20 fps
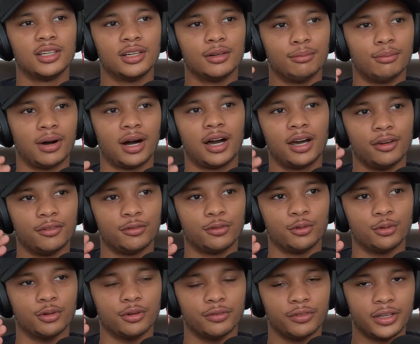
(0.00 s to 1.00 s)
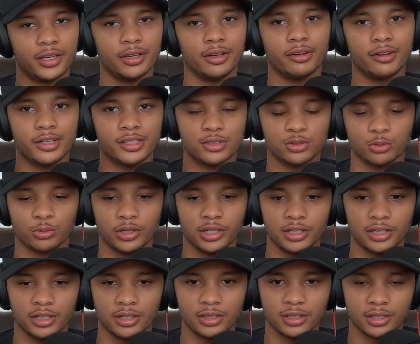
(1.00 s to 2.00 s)
mindful of areas
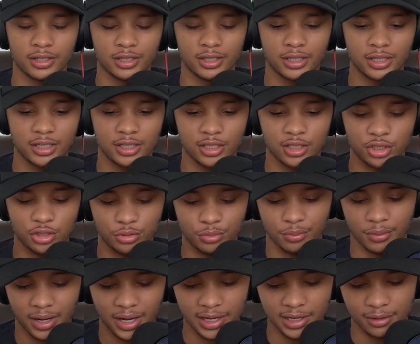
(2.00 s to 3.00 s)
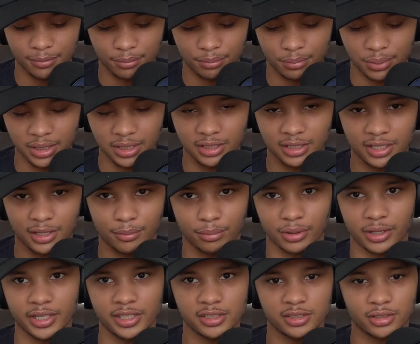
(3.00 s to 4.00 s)
where you might be
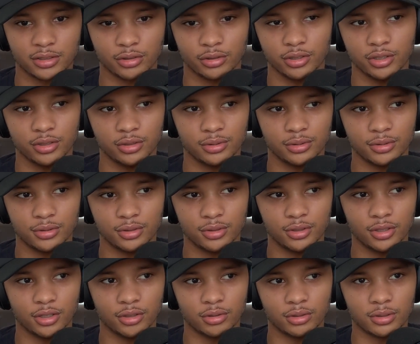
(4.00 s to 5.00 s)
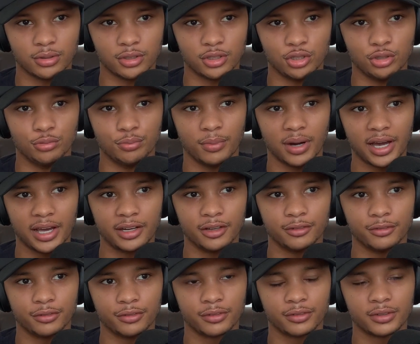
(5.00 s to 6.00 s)
complacent, or you might
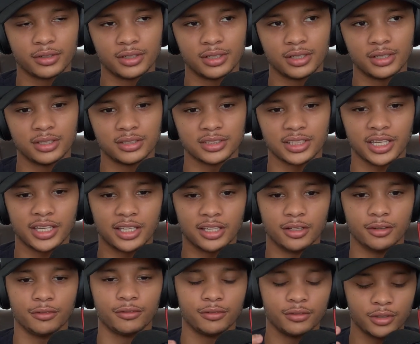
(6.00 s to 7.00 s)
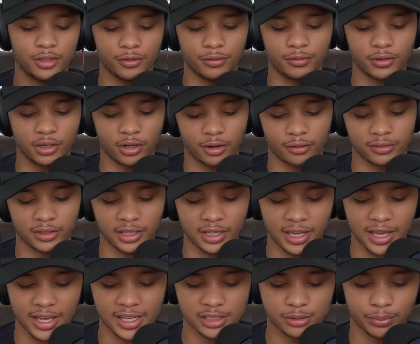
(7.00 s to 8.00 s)
have taken your foot off the
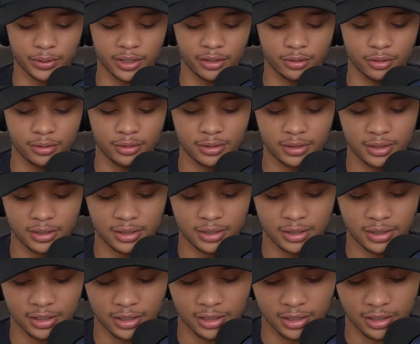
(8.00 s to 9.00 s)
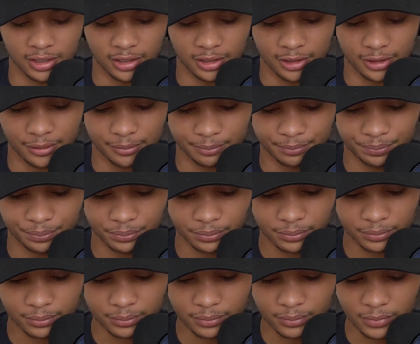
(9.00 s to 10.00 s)
gas pedal.
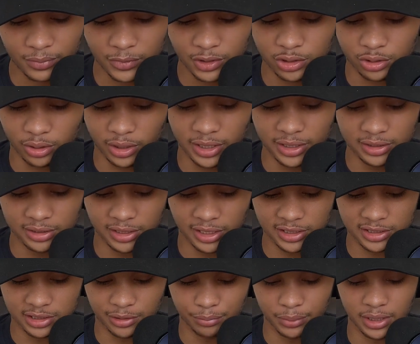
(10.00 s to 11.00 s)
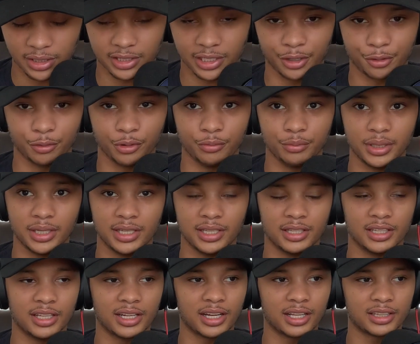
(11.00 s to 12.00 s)
So that's a big thing with me. And
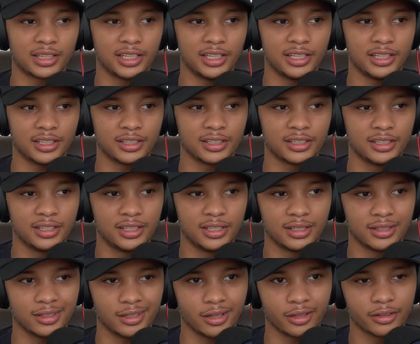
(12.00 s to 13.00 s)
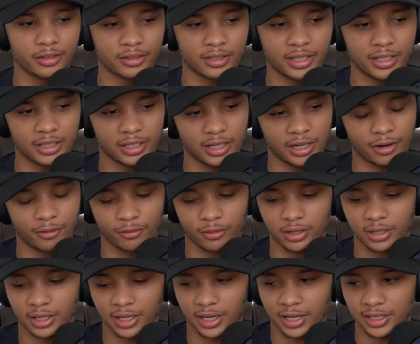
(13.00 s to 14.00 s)
then I think the other thing that I'm
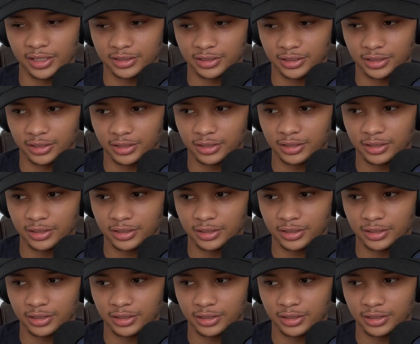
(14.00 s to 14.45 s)
realizing